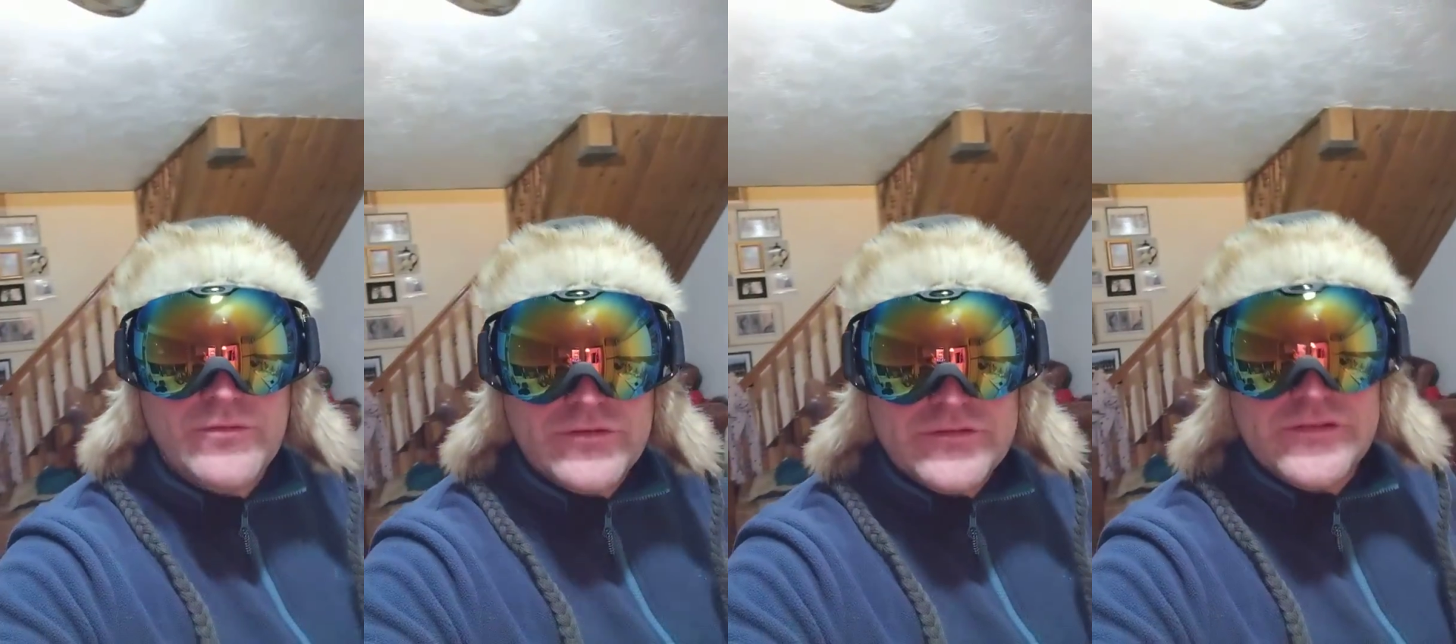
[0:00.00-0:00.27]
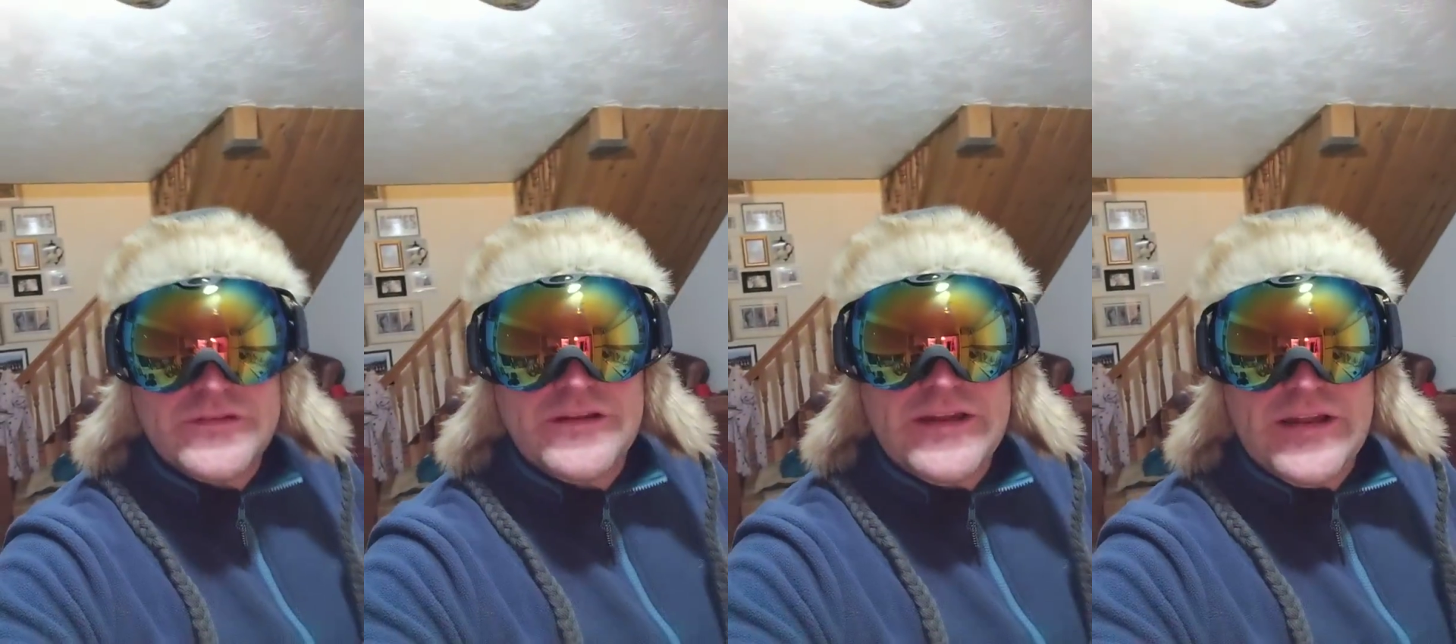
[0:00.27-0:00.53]

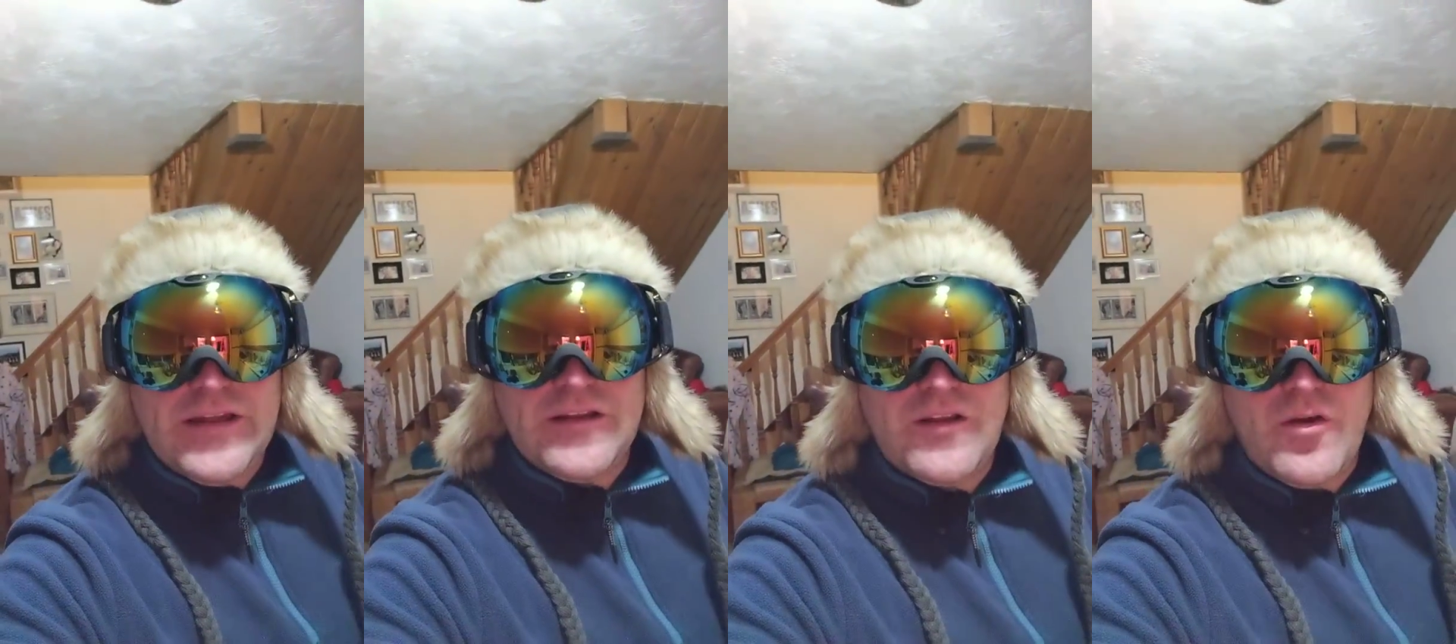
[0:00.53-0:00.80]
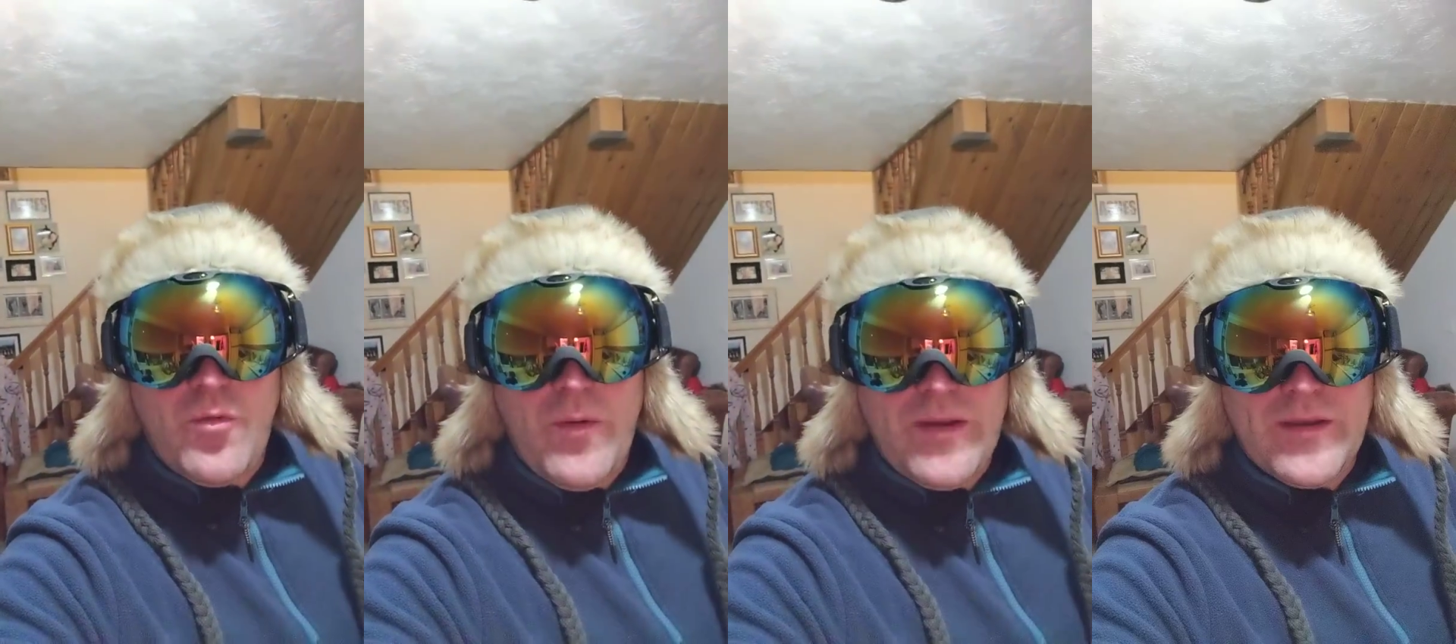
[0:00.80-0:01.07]
just a little
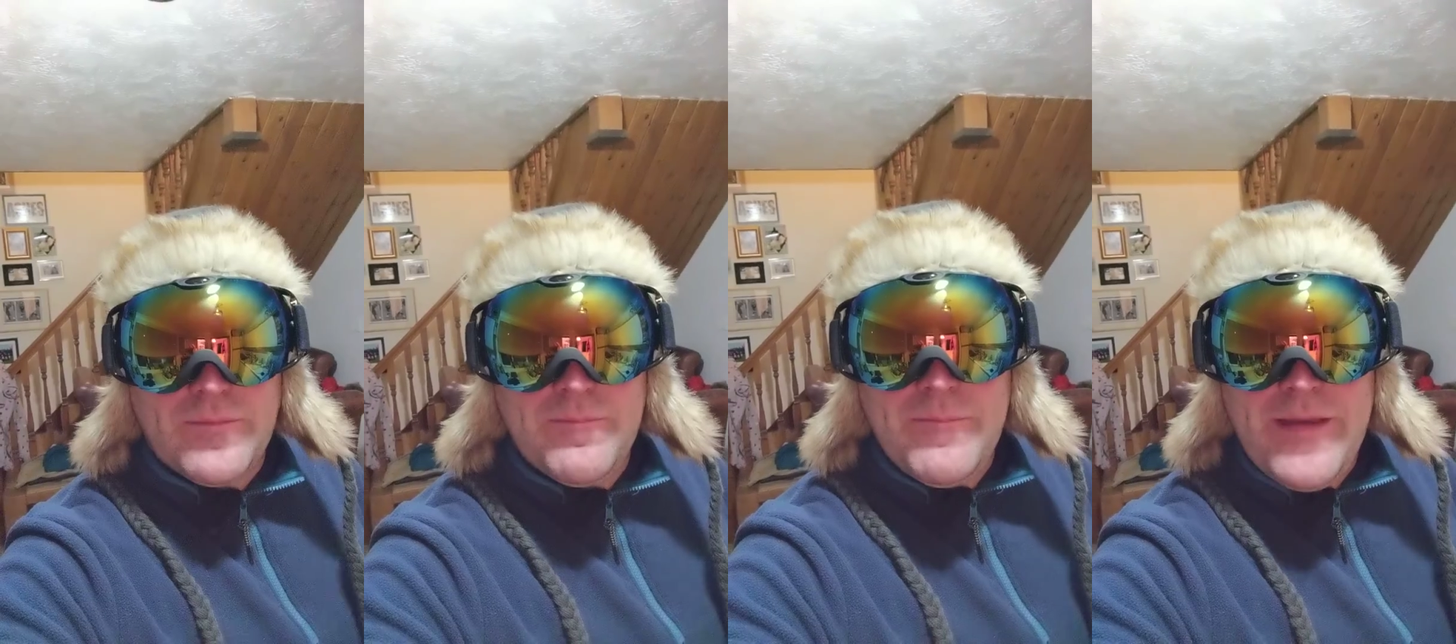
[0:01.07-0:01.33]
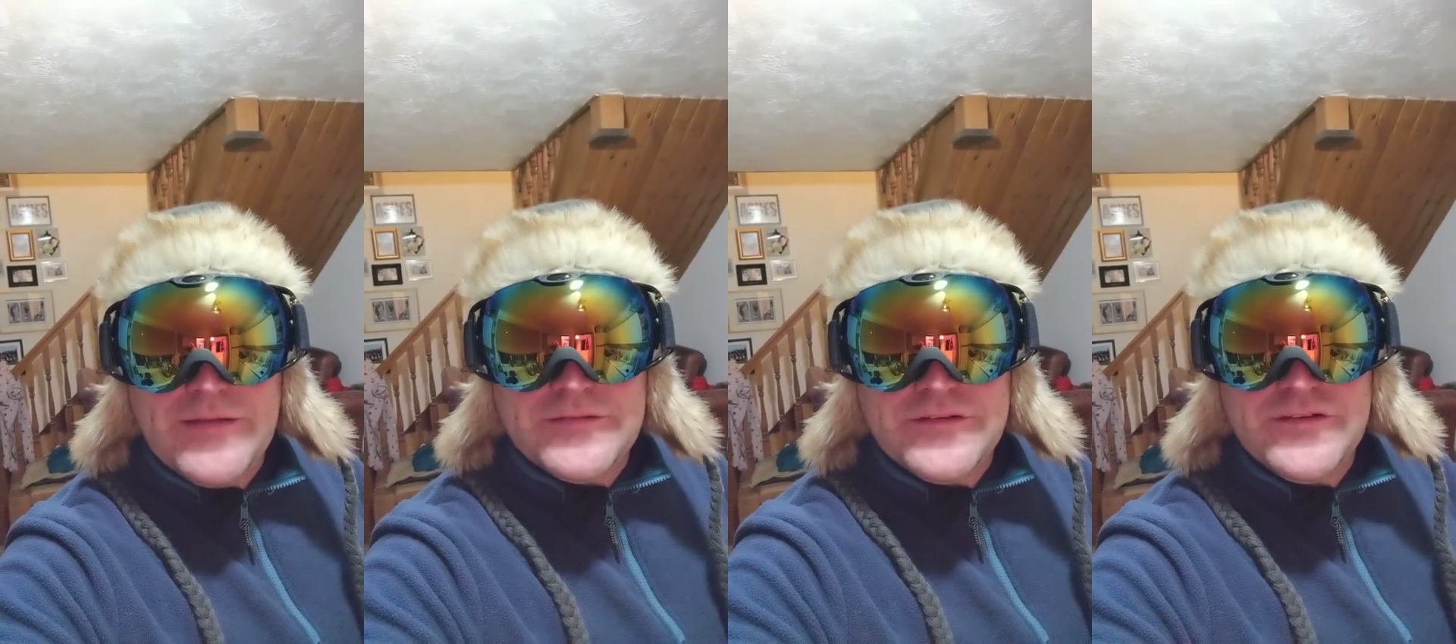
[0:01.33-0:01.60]
quick
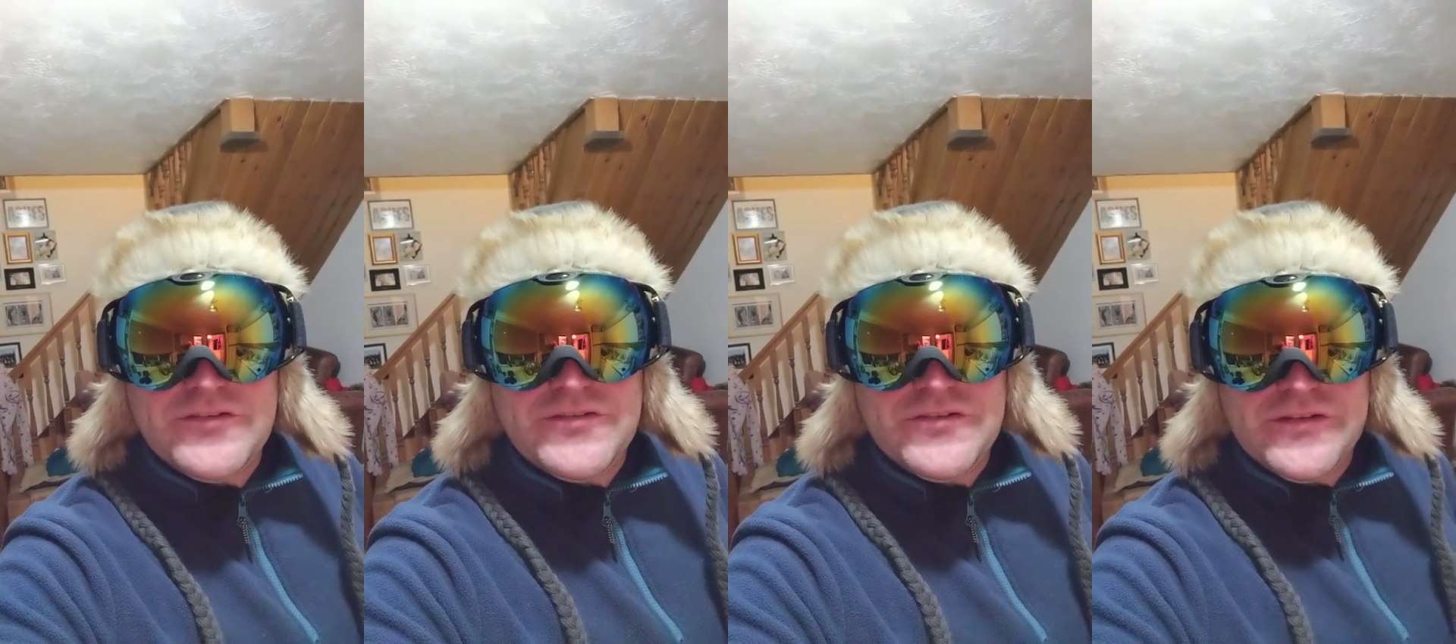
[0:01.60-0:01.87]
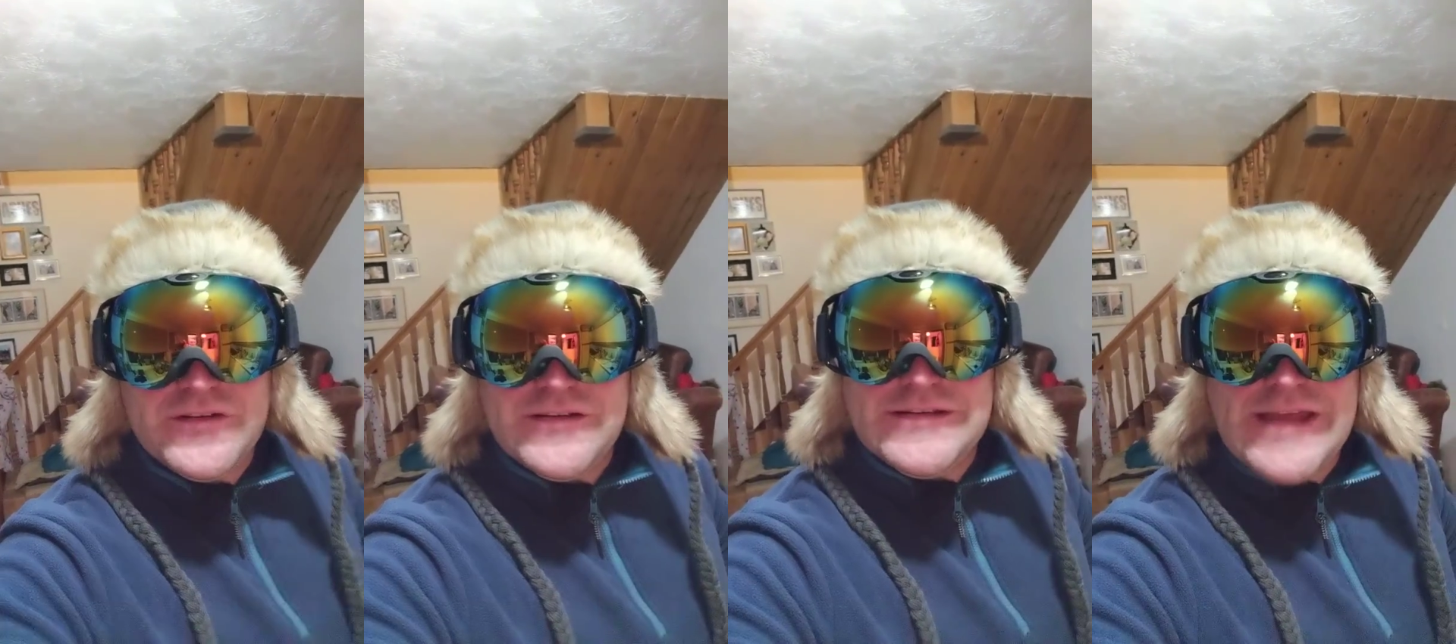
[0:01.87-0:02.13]
message to